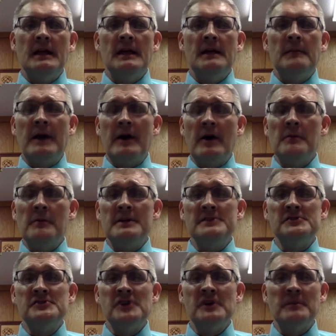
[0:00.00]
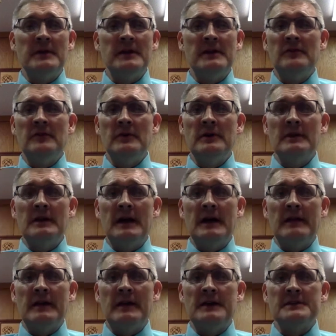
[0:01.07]
By all means, jump in and do it. I
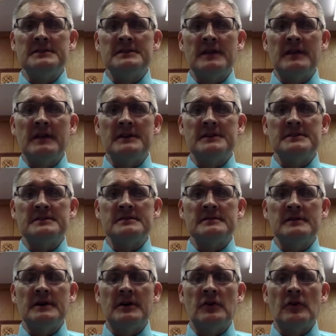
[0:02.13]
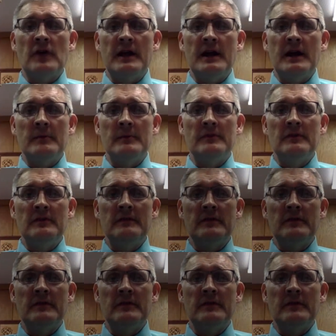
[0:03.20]
think it's a great opportunity for